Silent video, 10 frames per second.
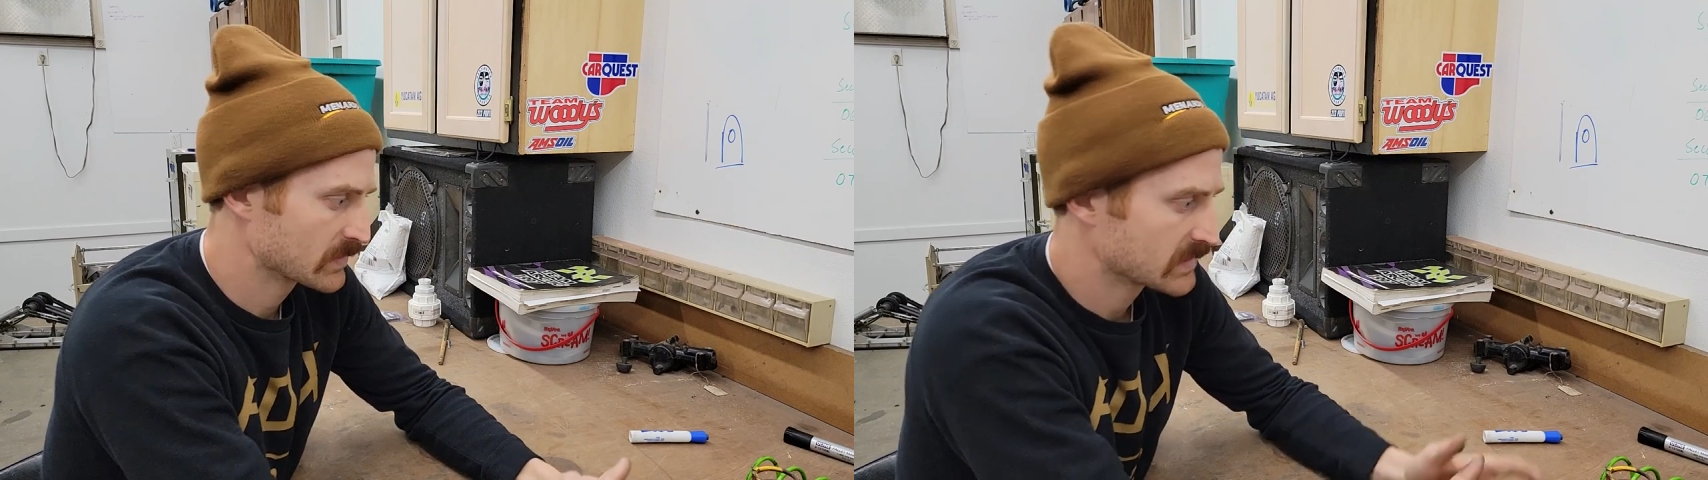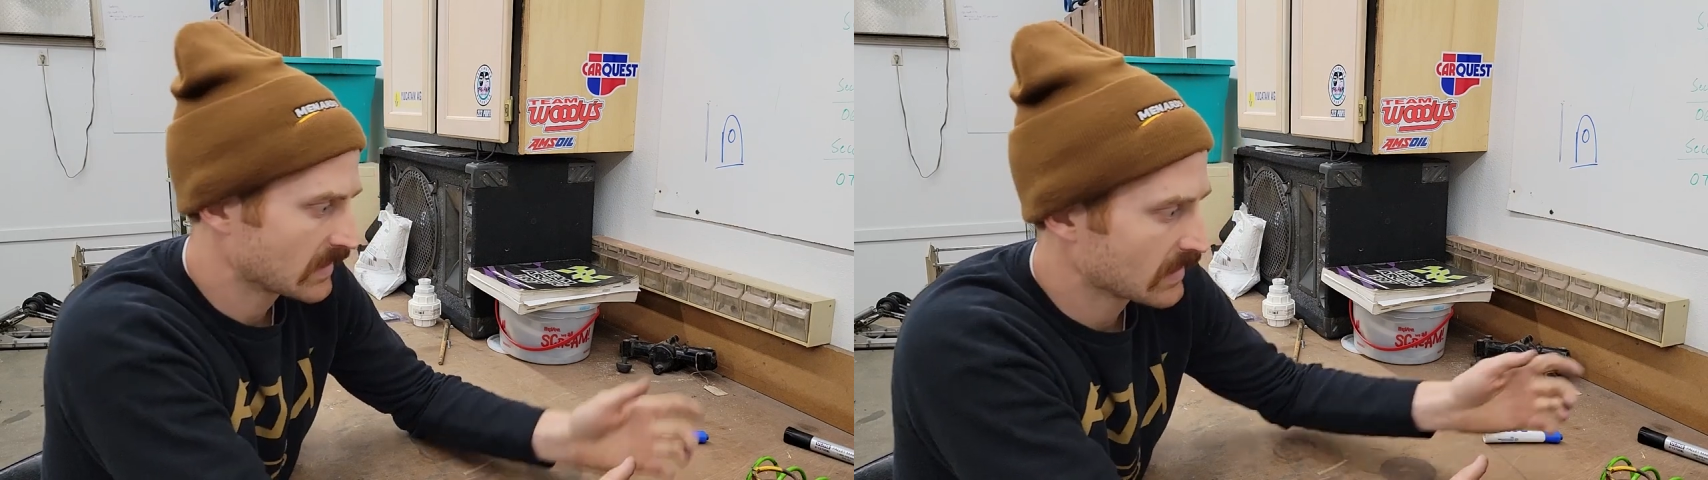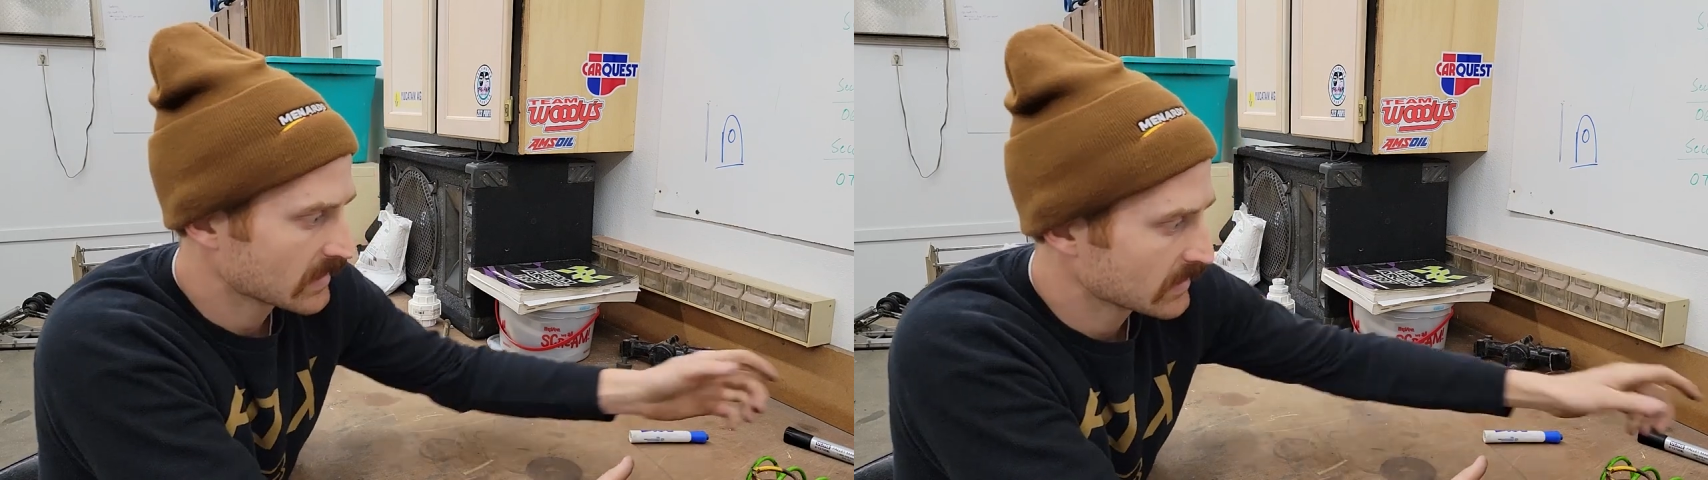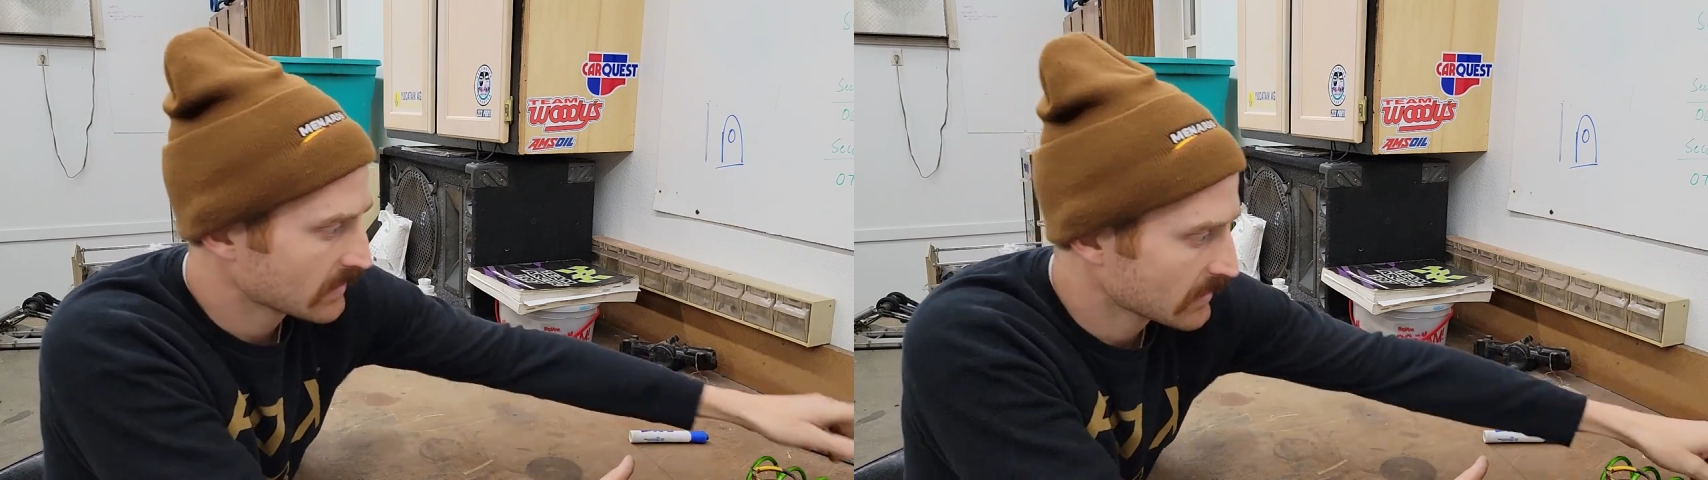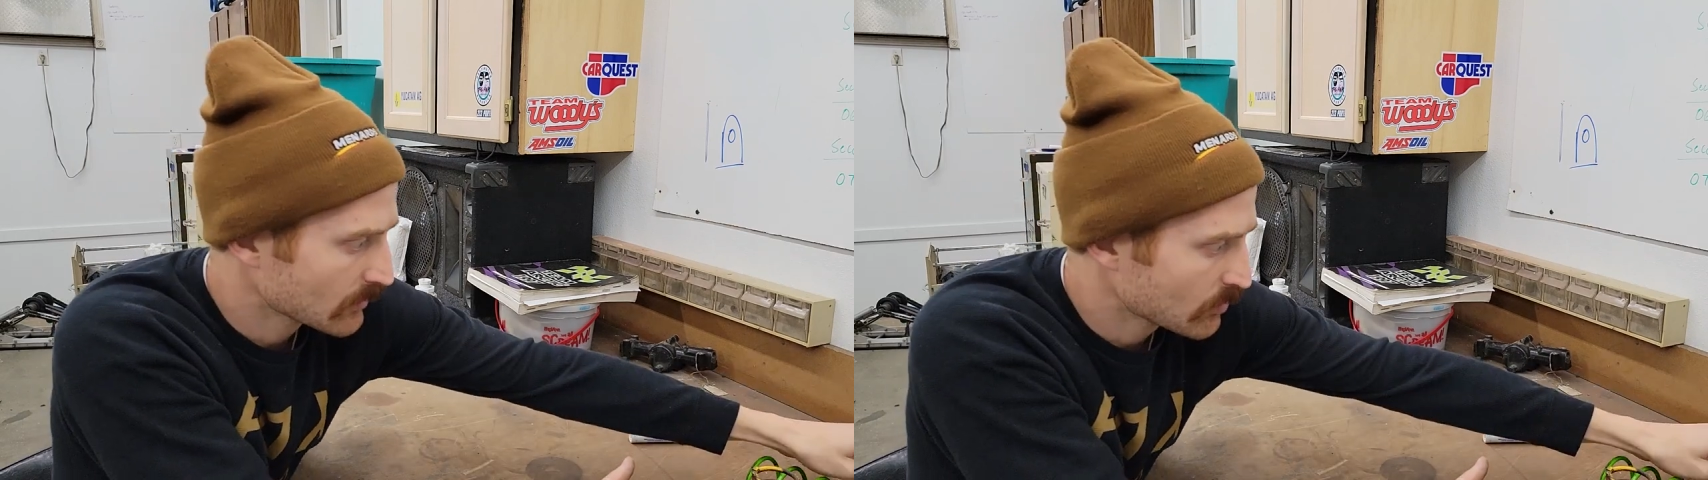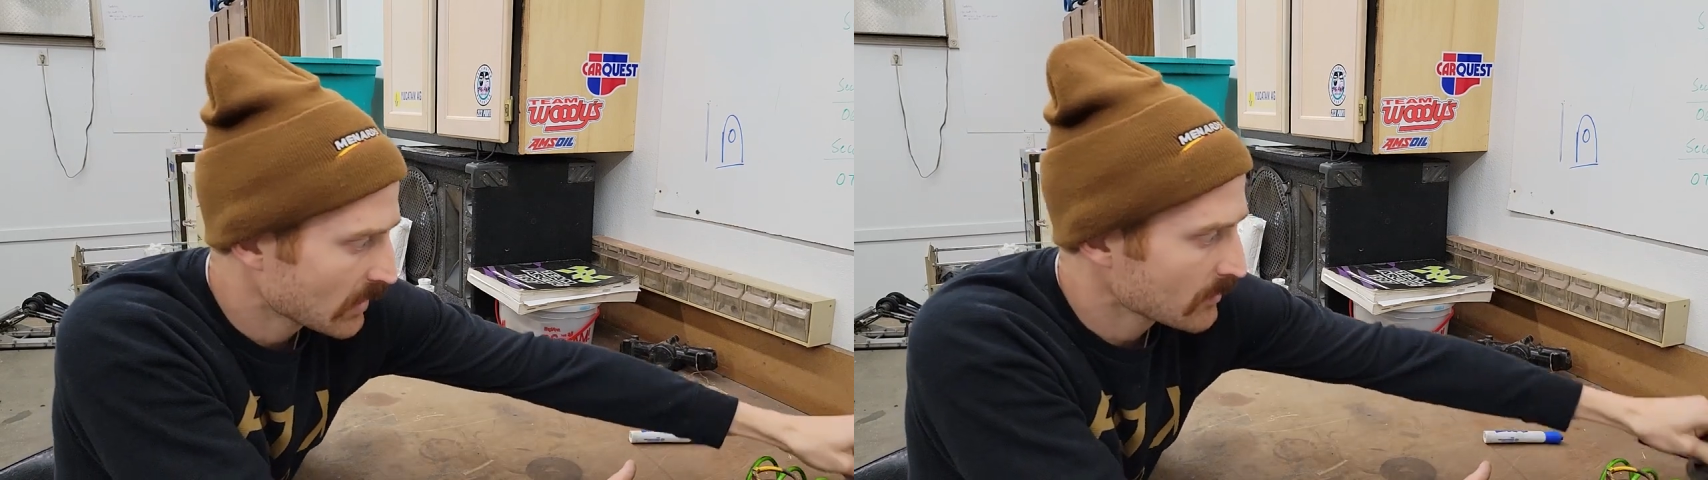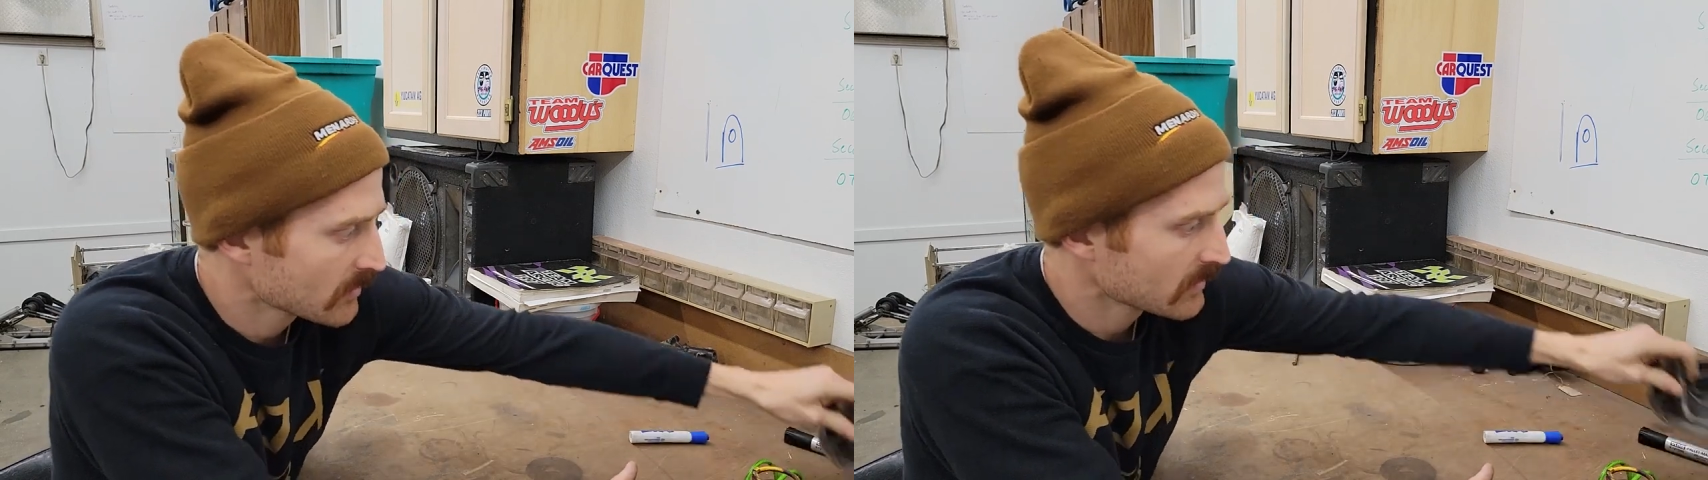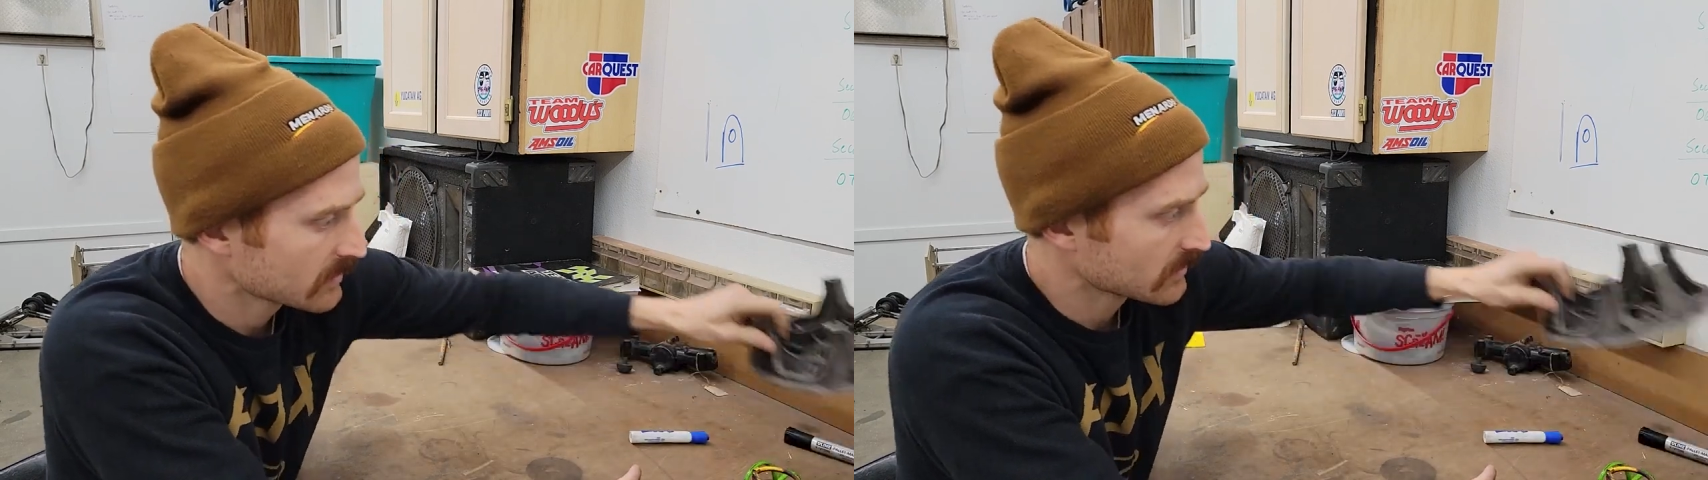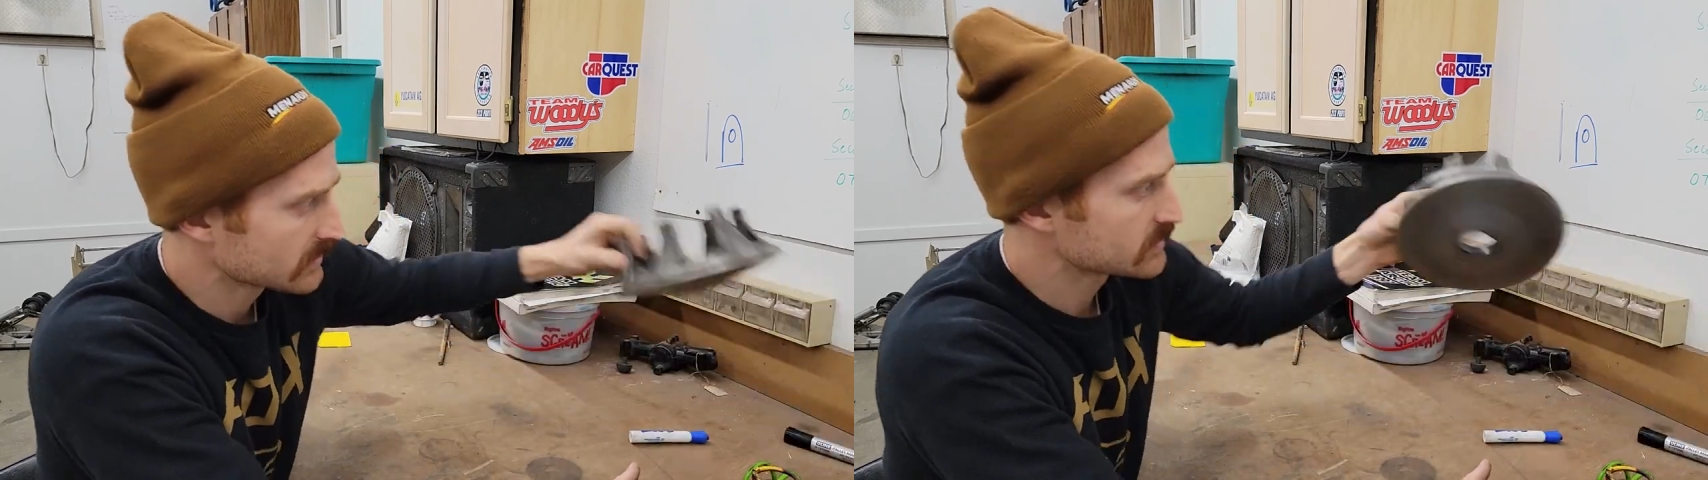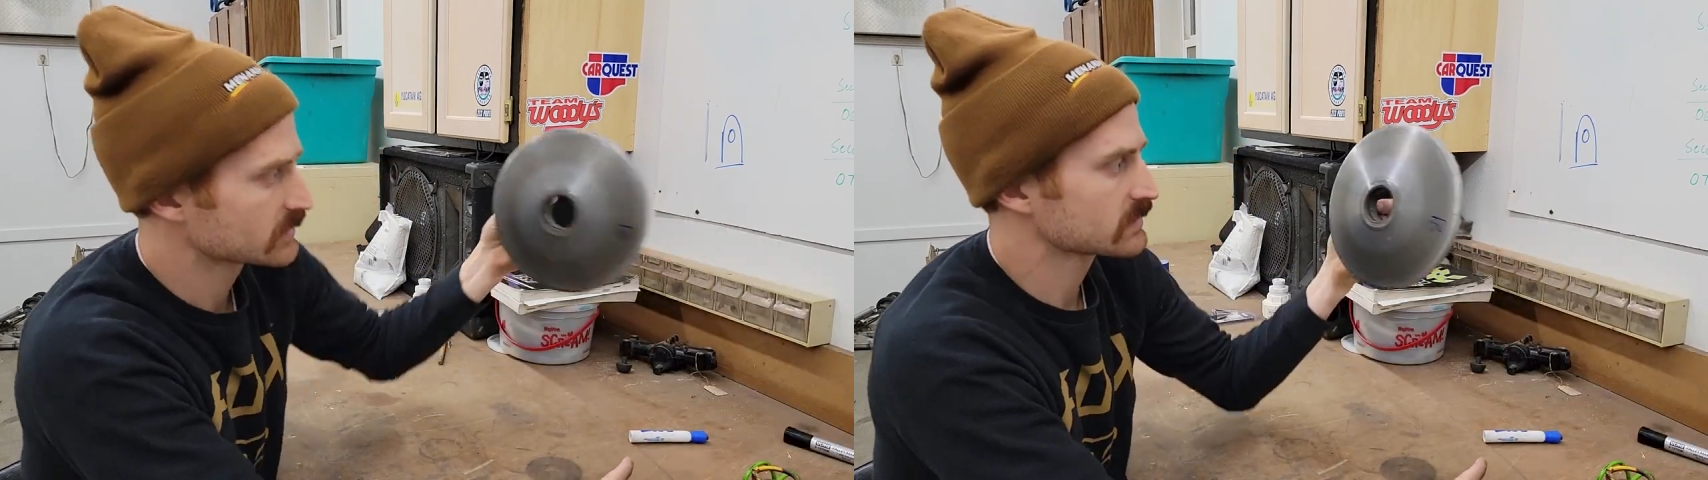talking primary
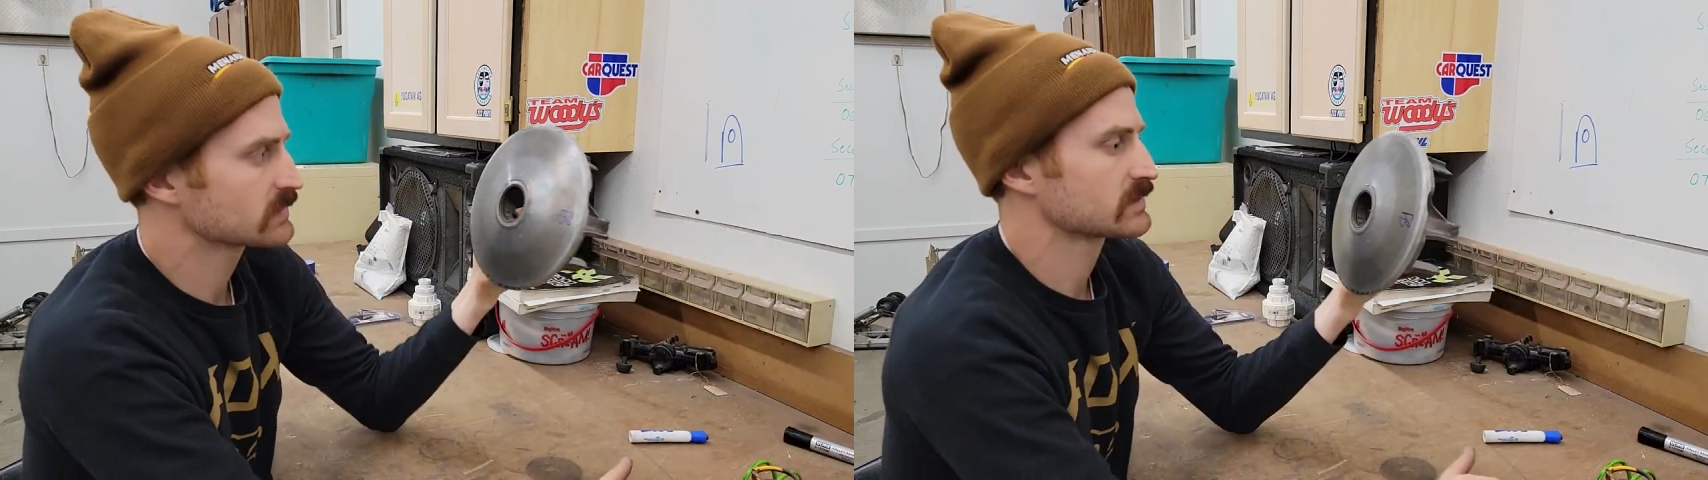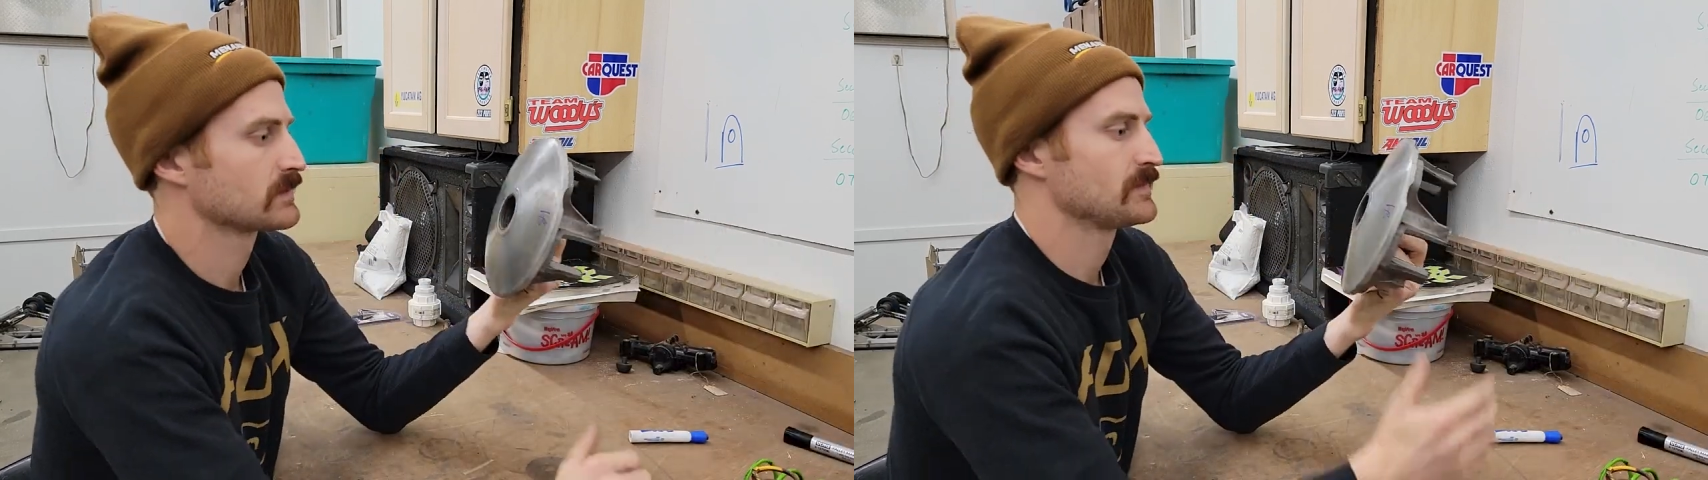clutches,